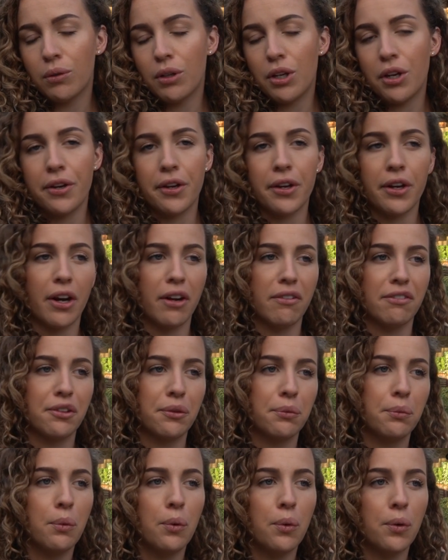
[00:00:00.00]
you can go for a
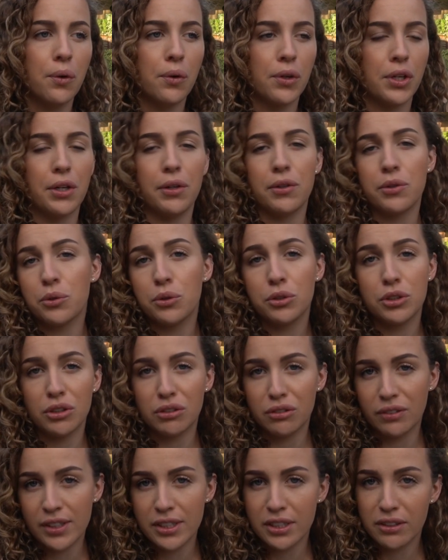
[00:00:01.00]
walk, you can talk to your
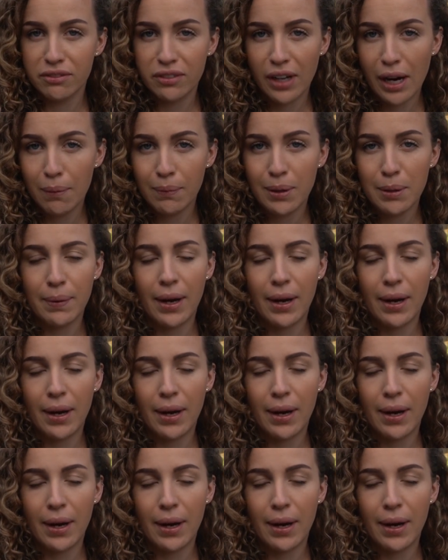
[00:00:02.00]
friends and family